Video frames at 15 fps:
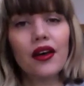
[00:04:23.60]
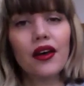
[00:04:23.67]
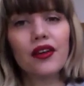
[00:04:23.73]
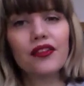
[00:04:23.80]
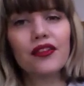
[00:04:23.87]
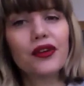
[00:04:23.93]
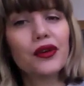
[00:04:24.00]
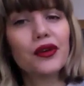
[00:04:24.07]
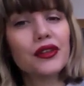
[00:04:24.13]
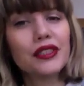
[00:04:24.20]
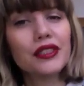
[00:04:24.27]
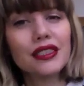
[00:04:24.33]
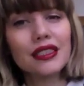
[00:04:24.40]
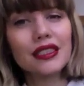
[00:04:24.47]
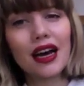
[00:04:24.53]
Of
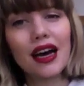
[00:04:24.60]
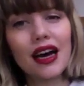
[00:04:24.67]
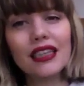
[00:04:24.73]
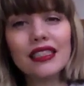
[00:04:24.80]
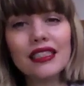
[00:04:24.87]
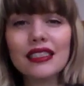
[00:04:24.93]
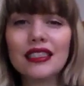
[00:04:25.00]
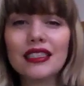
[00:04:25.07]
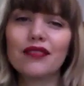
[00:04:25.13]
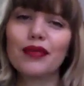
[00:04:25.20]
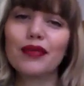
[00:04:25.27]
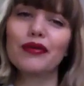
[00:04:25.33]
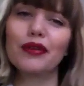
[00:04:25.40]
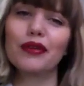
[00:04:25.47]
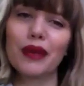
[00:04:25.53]
course, artists have
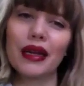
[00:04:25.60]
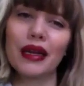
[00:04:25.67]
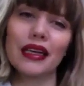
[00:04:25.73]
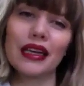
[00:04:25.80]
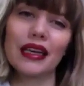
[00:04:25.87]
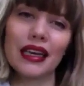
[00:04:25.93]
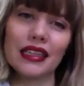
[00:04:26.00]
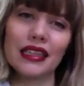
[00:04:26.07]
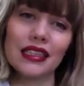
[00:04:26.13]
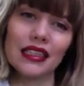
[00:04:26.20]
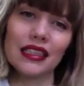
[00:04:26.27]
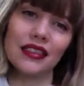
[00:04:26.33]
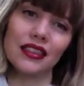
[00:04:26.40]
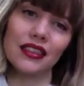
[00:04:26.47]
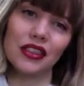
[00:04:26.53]
been rebelling against
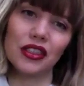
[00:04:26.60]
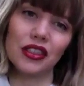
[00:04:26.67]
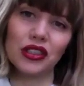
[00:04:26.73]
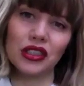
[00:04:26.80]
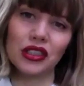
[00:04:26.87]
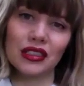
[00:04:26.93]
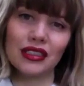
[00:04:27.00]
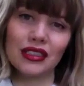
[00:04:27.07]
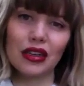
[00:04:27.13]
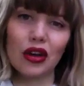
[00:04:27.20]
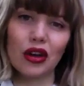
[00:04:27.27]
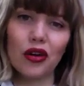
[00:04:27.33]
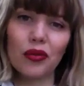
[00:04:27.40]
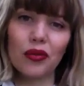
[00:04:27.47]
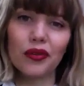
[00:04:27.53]
institutions
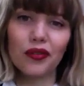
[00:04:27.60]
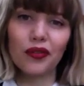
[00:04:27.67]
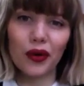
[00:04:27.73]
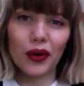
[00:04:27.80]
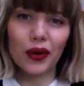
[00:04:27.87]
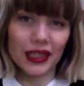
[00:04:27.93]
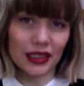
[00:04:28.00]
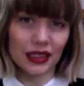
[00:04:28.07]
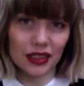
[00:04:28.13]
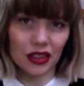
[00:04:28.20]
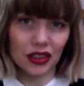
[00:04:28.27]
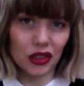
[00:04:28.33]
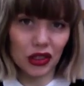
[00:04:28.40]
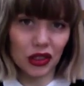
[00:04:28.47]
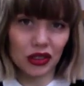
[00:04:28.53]
long before
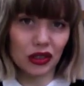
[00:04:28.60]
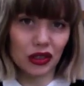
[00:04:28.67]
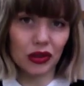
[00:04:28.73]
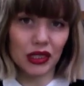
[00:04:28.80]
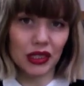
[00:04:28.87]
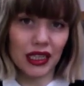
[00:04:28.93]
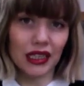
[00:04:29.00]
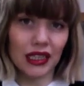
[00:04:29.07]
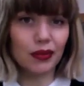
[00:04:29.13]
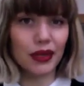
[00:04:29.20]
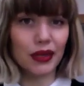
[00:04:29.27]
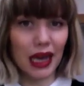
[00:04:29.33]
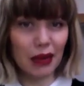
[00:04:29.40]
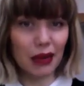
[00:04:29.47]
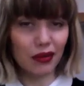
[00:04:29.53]
institutional critique
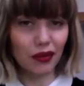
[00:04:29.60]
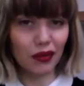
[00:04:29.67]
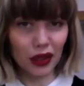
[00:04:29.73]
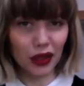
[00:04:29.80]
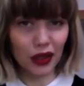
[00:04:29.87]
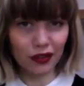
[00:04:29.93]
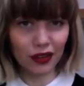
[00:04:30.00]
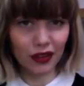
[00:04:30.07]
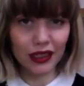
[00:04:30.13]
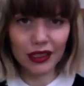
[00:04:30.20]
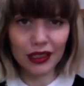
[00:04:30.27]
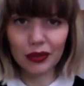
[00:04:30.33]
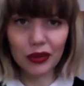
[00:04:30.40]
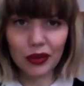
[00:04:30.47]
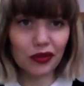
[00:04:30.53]
became a fully
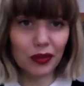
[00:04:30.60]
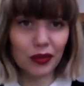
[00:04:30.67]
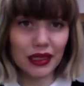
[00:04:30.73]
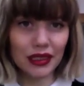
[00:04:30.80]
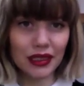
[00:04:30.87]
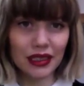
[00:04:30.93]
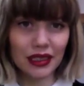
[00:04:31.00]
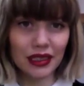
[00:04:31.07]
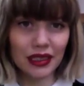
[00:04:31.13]
fledged movement.